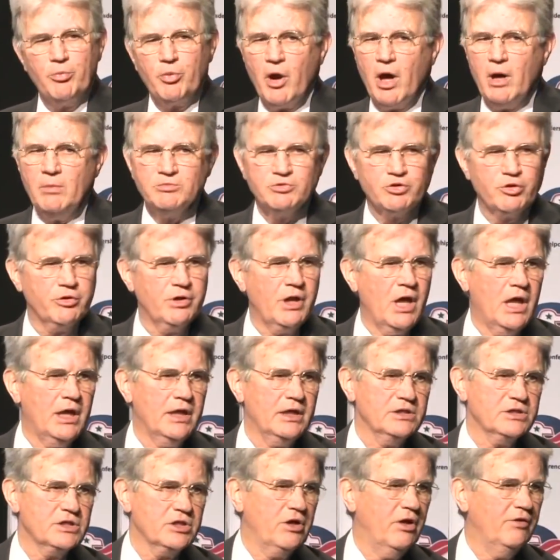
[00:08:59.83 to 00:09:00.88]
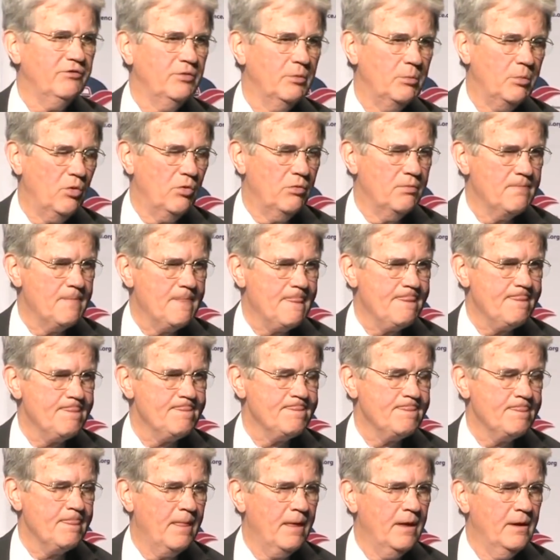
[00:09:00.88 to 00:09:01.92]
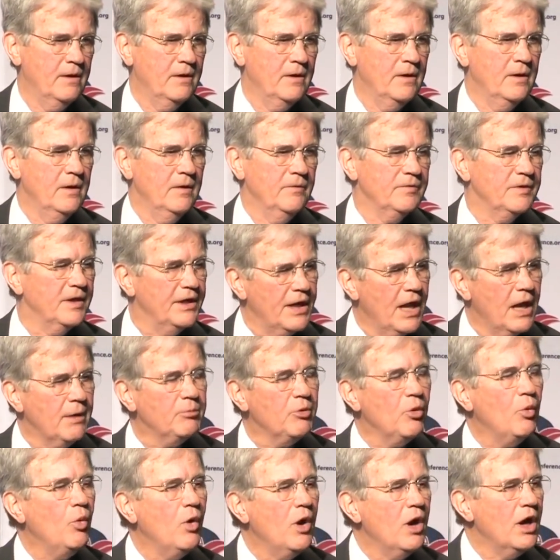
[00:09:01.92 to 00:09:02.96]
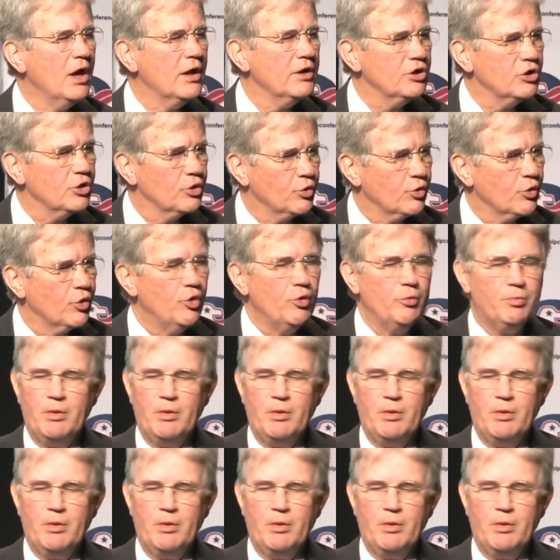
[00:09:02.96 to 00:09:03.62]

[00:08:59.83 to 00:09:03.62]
Our problems are not insolvable. The number one